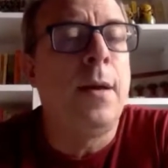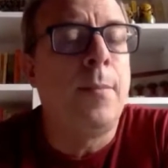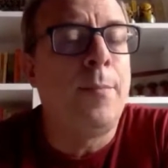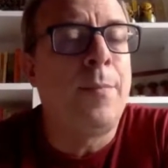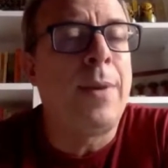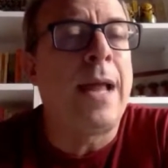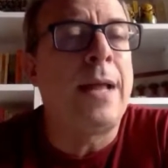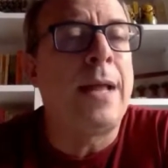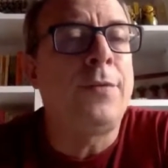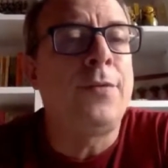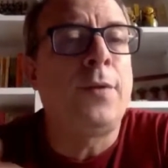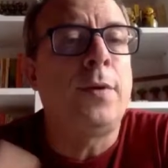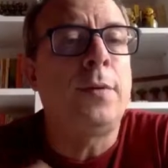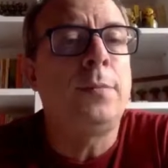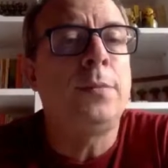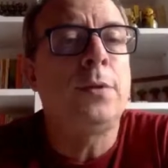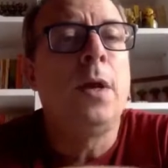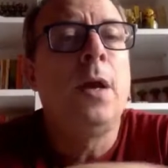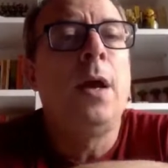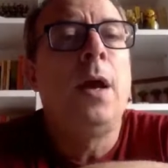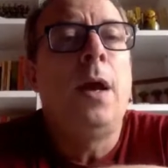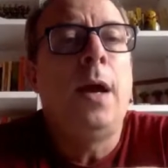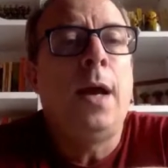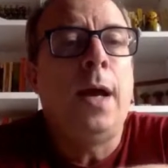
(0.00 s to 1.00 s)
platforms,
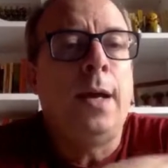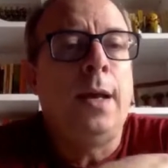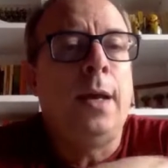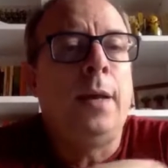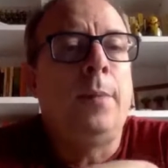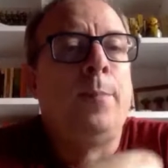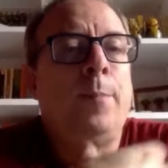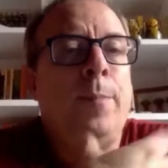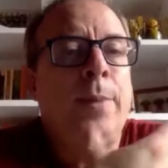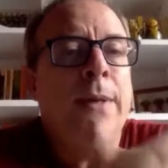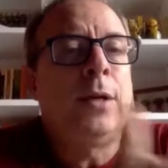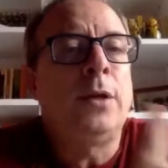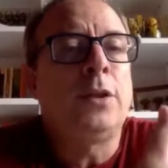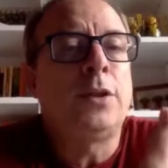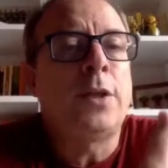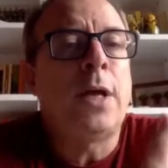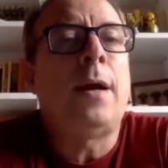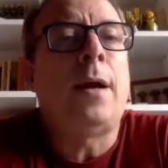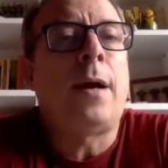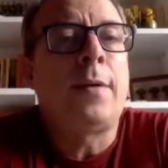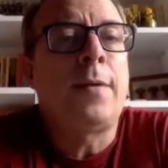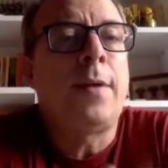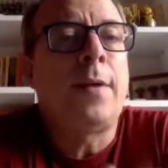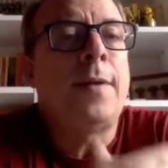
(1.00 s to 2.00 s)
because
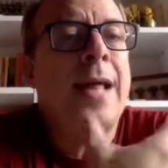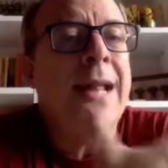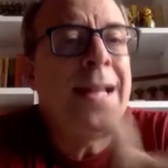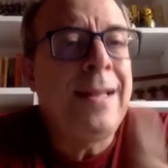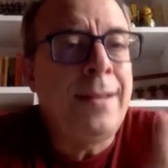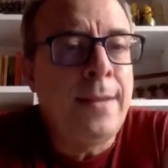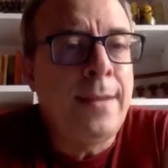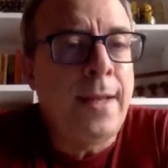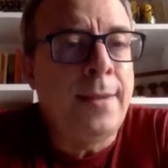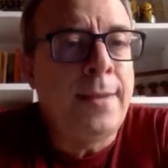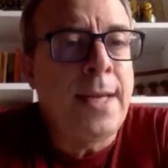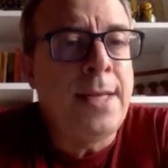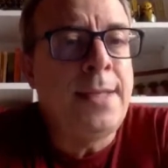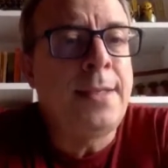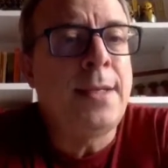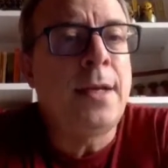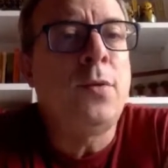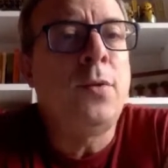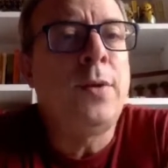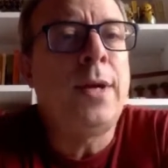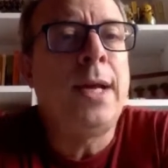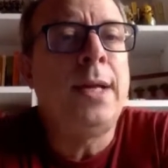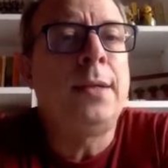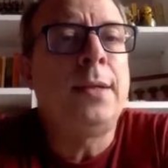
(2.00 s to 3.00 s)
the data
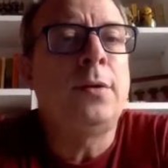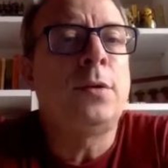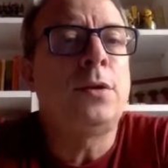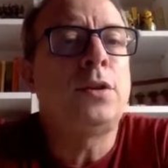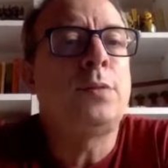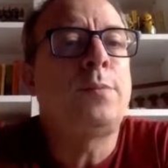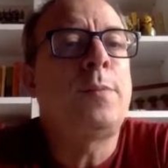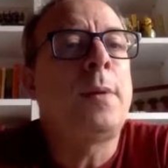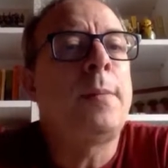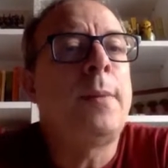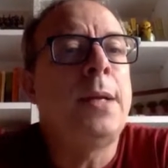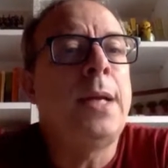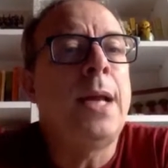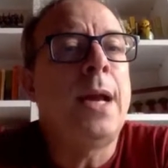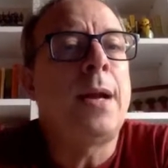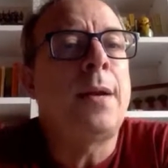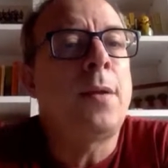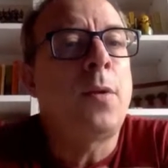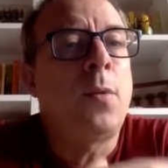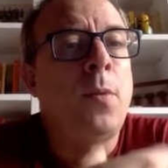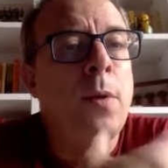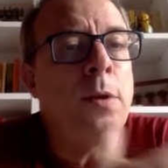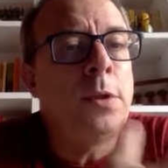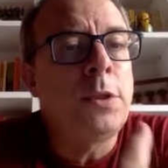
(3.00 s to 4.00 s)
curators probably are
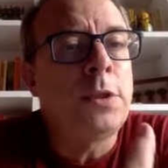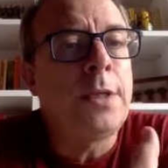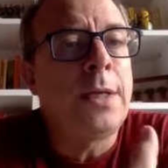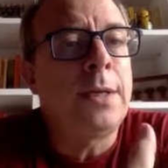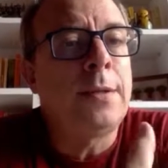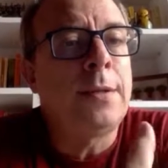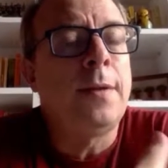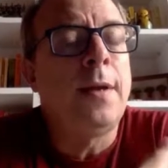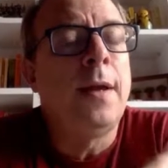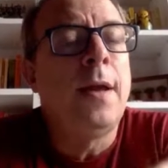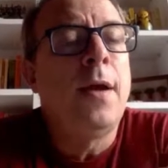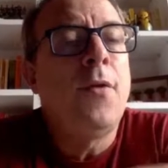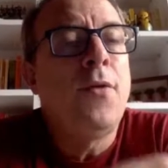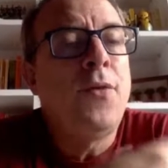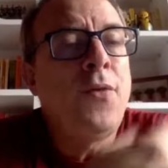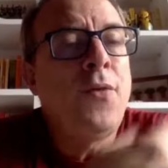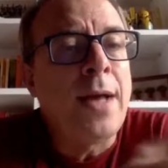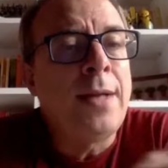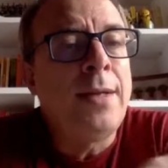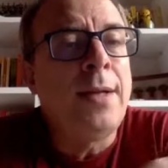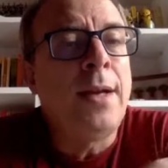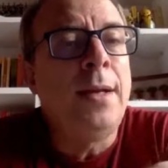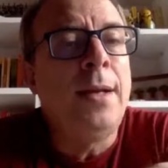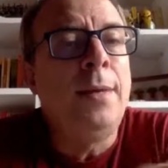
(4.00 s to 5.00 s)
the ones that
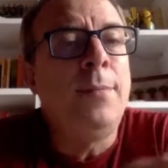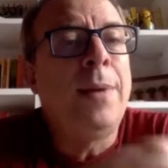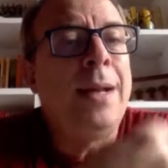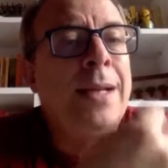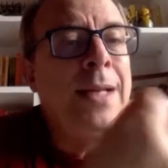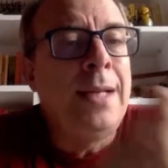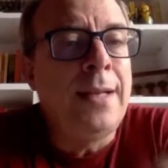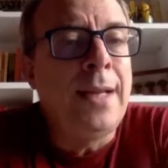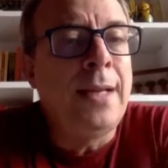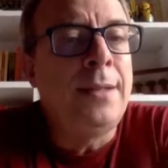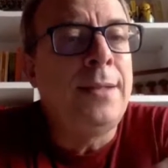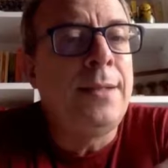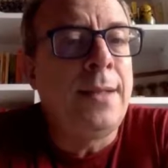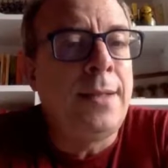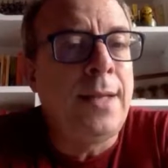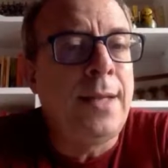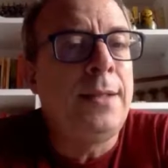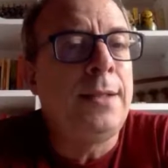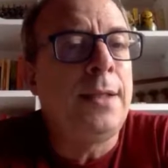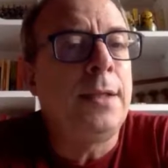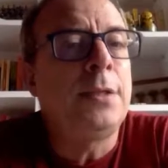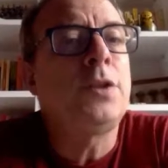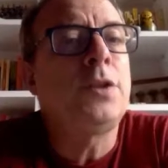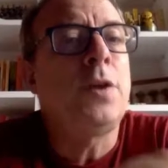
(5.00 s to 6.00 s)
finally validate the
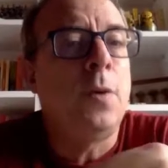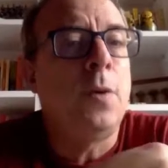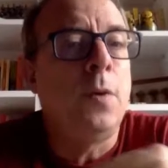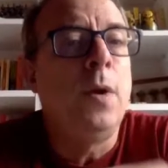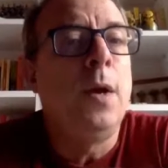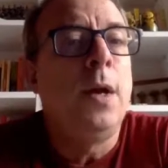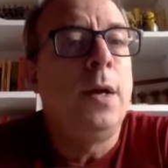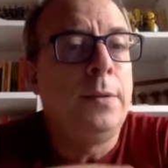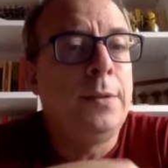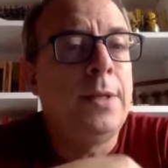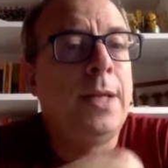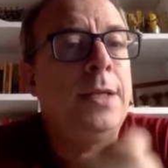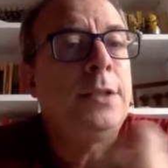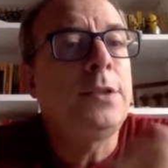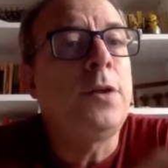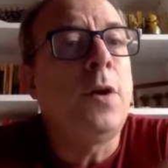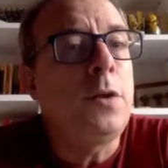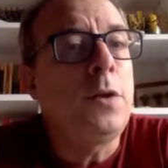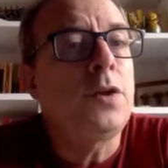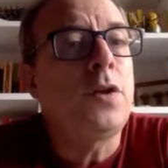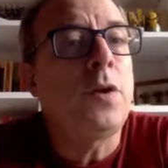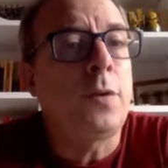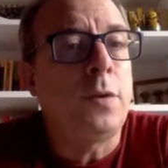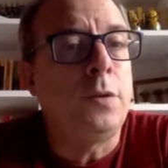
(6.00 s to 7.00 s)
data. So there is
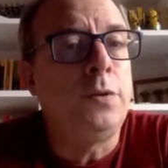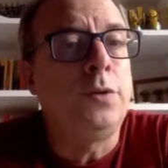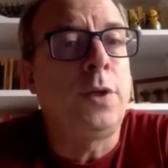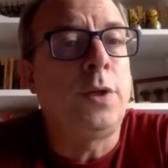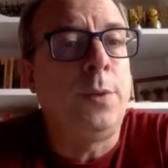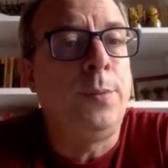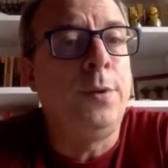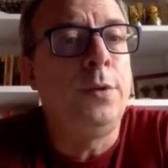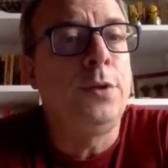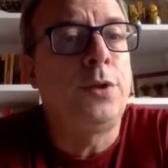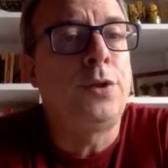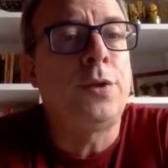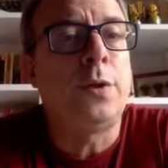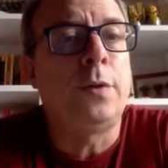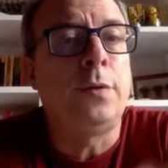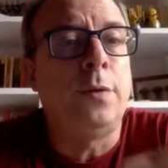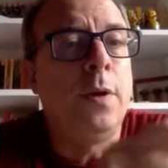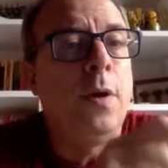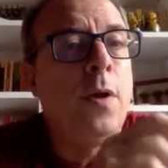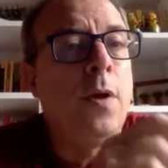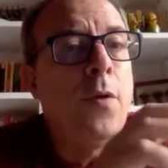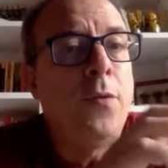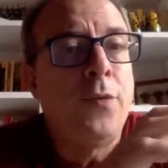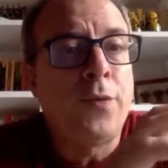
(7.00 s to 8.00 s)
also contribution
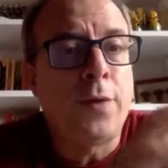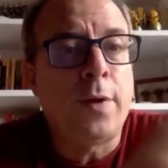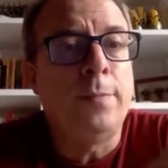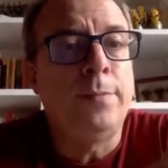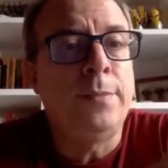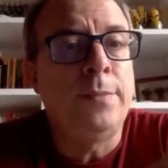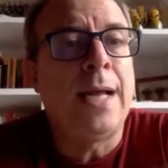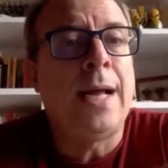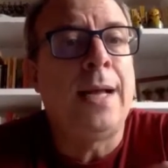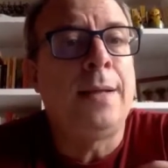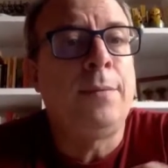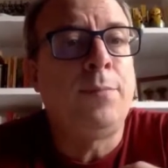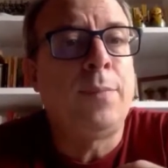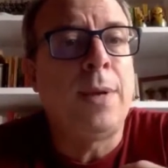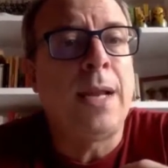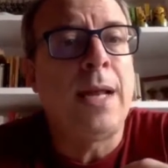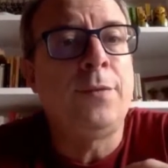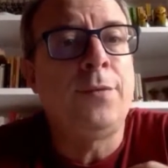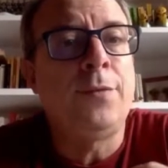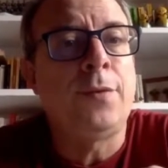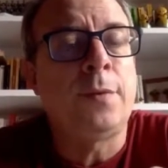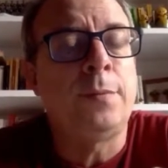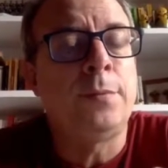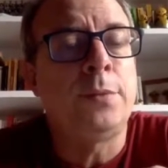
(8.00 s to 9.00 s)
from that
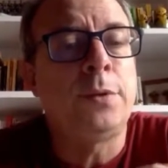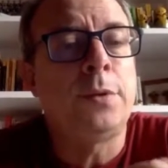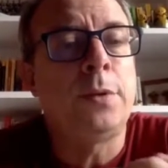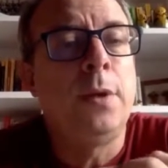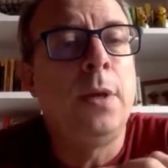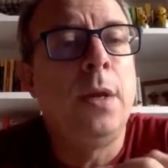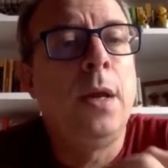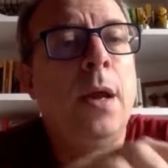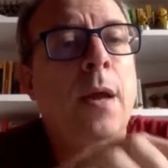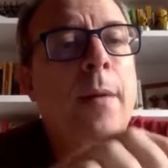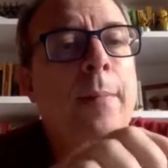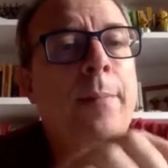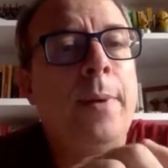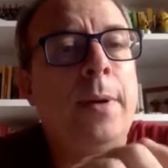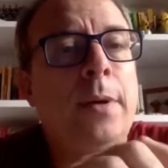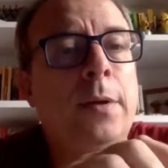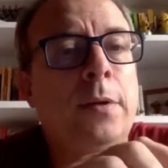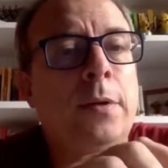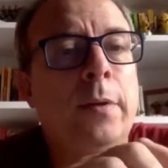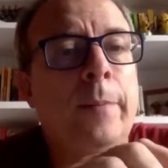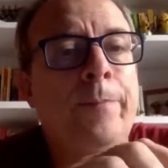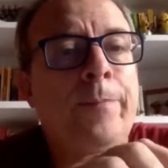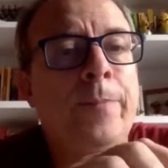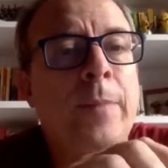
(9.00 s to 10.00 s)
platforms, but
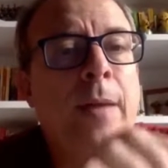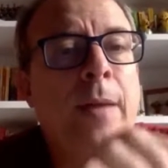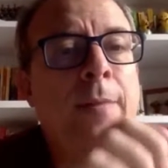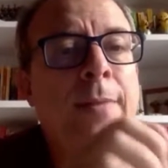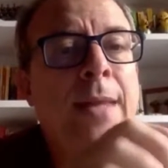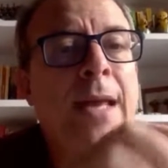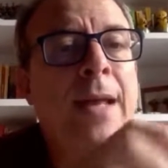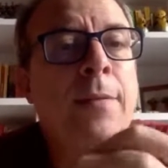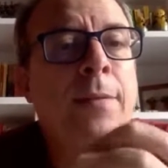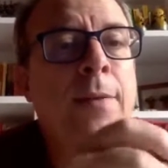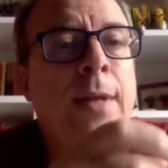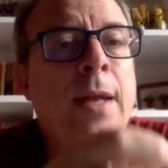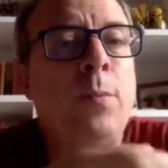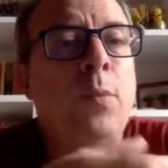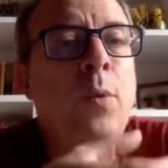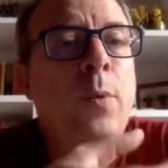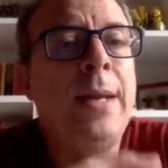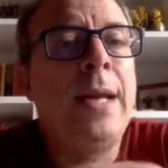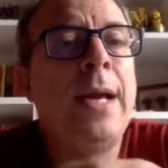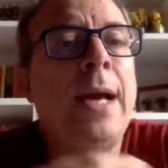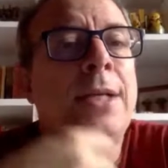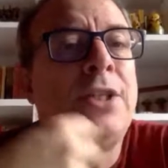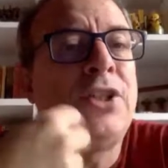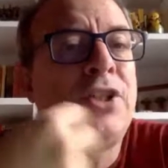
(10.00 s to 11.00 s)
there will
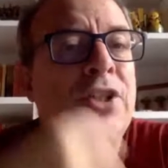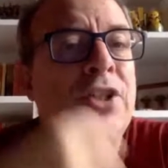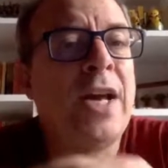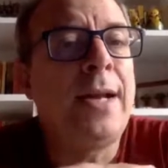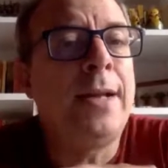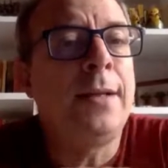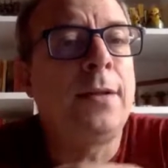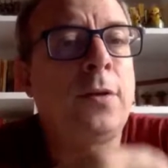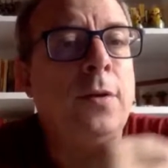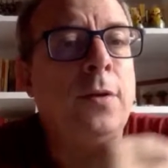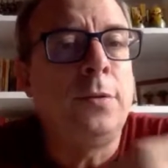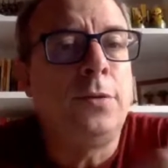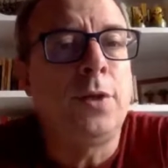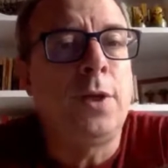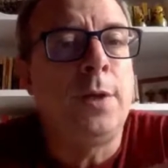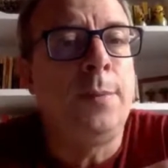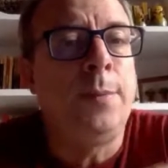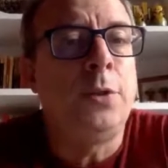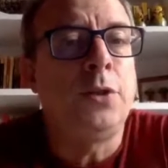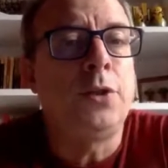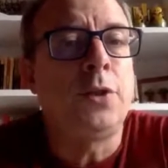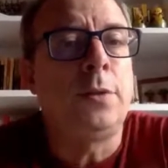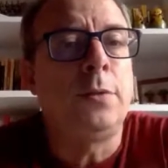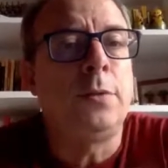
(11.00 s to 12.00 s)
be a shared
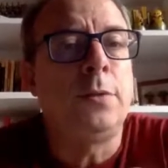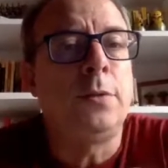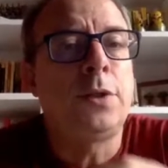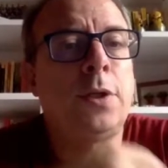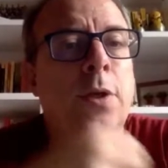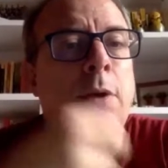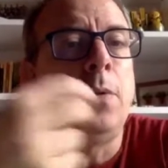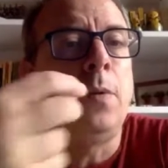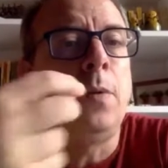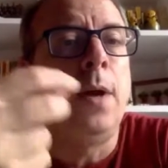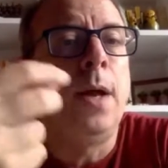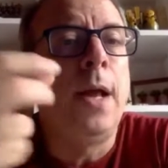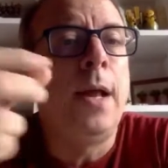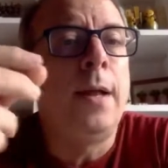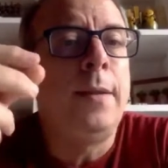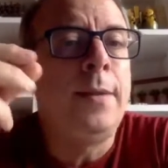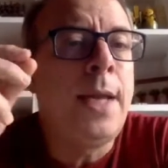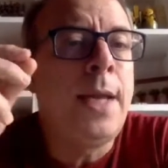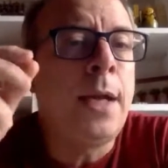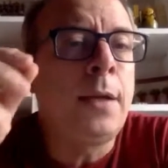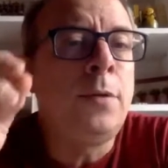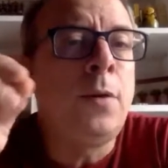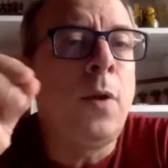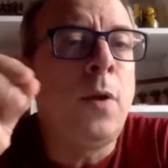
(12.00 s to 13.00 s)
contribution. So
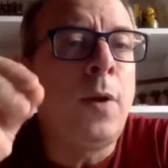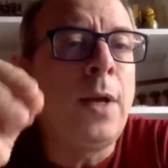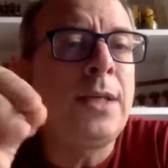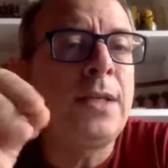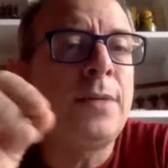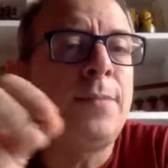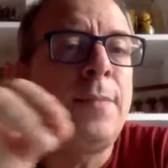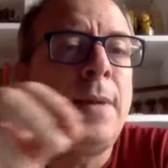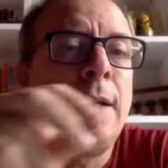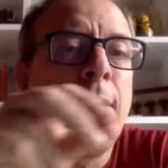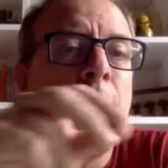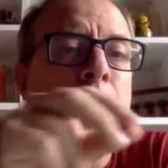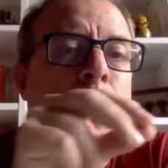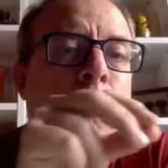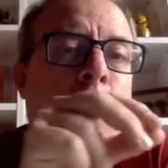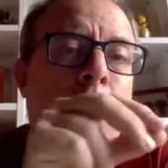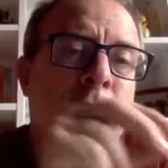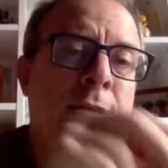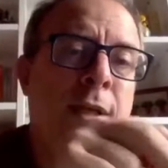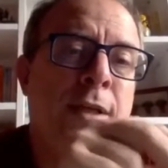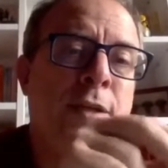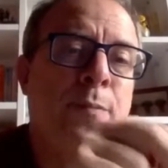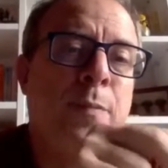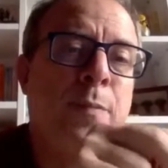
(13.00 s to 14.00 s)
the acknowledgement of
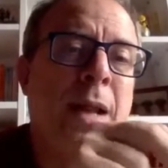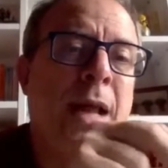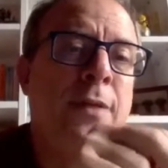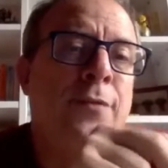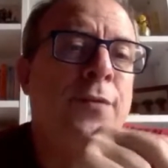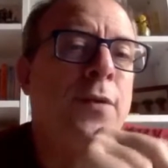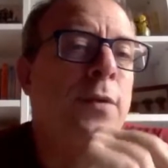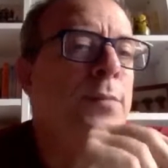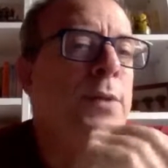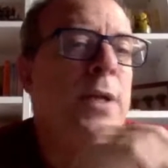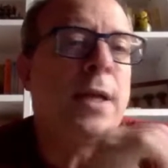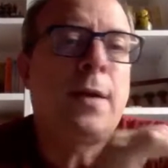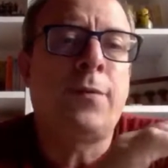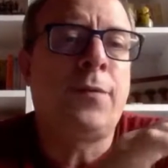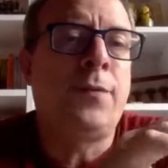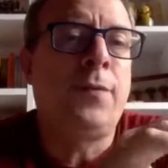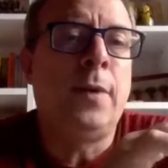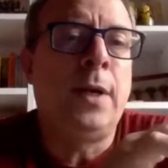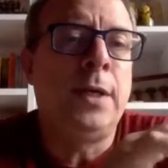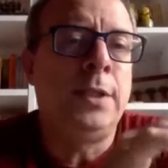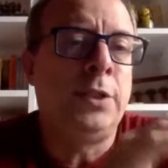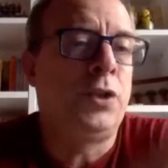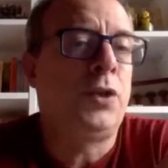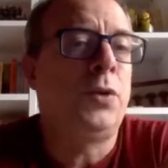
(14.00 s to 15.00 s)
these platforms are
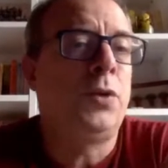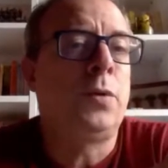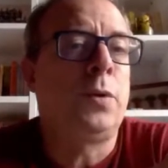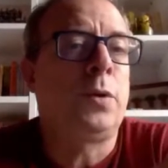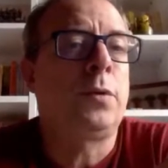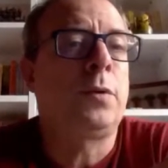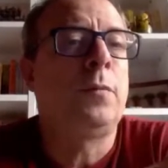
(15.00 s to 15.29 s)
ensured